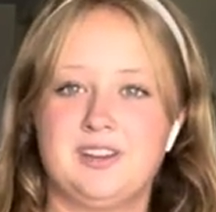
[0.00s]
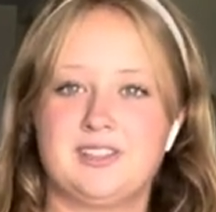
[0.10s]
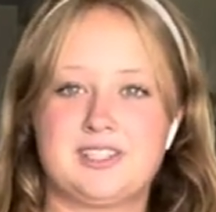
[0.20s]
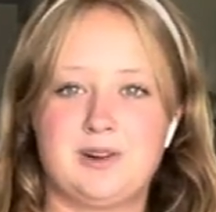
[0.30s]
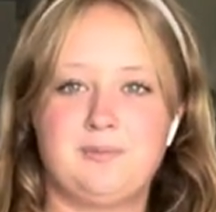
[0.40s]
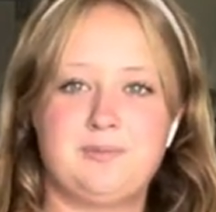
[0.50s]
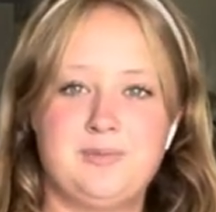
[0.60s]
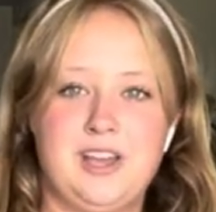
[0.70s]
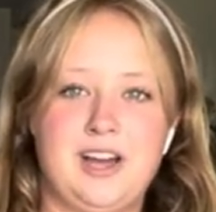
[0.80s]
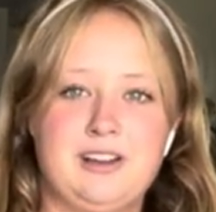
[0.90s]
So
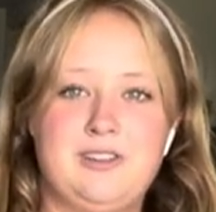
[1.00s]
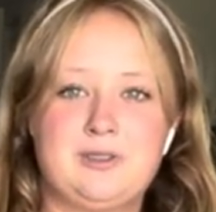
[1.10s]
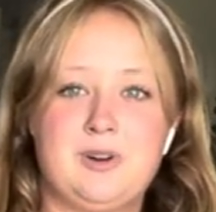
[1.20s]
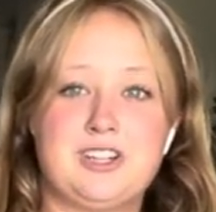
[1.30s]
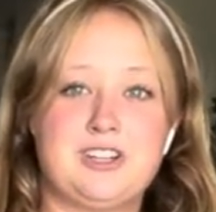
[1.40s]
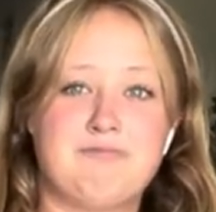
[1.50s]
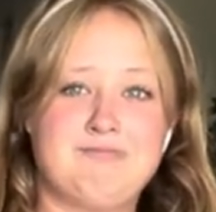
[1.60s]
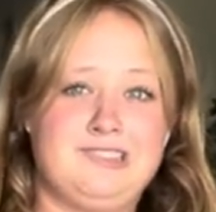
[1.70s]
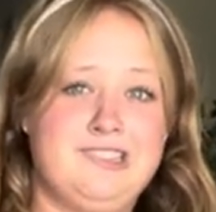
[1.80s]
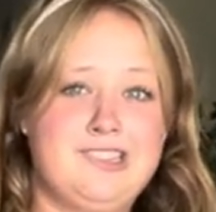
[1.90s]
yeah, if he's watching,
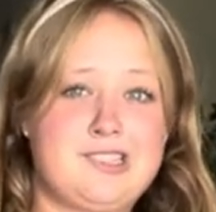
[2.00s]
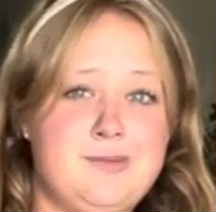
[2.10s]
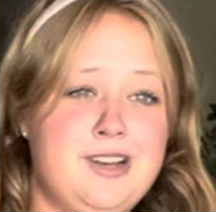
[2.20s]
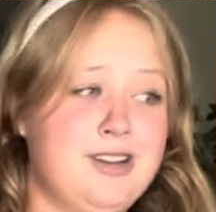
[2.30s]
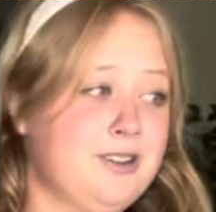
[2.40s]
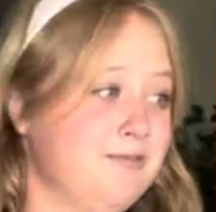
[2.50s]
here's the bag.